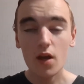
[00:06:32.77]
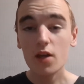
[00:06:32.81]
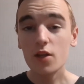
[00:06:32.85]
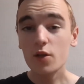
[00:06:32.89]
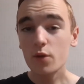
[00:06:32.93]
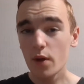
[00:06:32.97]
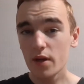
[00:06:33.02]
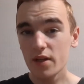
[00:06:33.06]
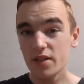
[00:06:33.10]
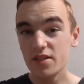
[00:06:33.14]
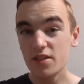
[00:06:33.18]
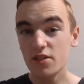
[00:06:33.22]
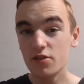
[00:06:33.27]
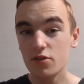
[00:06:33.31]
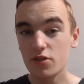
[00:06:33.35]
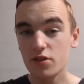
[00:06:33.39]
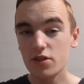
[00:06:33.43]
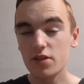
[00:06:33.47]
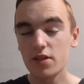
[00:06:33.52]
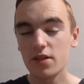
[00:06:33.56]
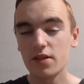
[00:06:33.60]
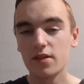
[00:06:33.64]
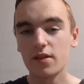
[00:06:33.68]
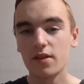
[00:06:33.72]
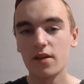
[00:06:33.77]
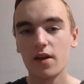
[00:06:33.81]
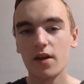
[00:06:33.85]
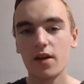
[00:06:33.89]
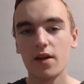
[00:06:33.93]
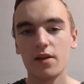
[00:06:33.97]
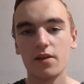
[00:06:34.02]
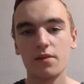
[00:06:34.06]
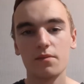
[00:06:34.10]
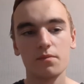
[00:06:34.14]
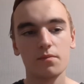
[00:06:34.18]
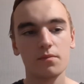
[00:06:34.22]
quite an interesting
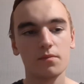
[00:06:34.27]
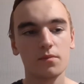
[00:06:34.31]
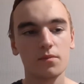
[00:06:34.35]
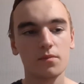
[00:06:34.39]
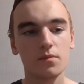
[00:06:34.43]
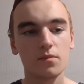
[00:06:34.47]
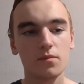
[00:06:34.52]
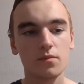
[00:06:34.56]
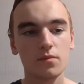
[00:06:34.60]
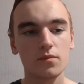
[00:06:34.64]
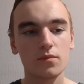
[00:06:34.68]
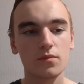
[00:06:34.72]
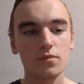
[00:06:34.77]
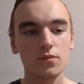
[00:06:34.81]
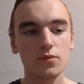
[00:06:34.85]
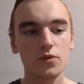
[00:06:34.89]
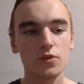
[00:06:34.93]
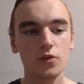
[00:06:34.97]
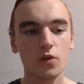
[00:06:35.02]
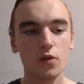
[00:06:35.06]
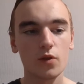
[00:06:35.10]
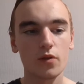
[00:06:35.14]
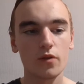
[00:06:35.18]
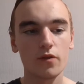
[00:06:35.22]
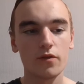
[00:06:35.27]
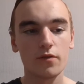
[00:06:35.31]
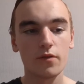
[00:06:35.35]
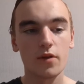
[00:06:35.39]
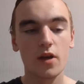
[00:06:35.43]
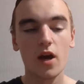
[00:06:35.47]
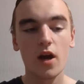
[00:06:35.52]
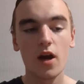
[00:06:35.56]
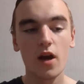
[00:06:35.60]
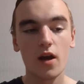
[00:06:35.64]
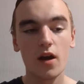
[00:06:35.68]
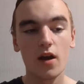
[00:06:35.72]
um, sort of
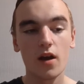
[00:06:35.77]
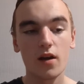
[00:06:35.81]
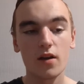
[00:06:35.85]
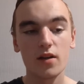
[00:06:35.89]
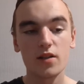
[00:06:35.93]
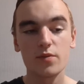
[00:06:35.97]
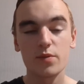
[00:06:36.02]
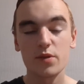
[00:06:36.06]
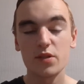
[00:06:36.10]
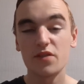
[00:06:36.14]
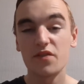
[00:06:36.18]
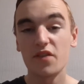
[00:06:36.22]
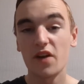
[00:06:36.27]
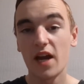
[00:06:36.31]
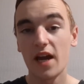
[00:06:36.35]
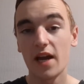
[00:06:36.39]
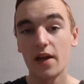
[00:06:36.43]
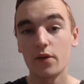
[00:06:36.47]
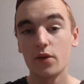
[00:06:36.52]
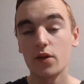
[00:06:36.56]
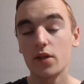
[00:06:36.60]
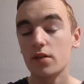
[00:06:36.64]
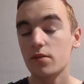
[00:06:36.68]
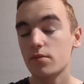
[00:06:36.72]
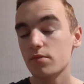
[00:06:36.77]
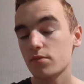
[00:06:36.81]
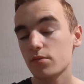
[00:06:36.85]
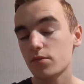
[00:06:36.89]
car especially for Audi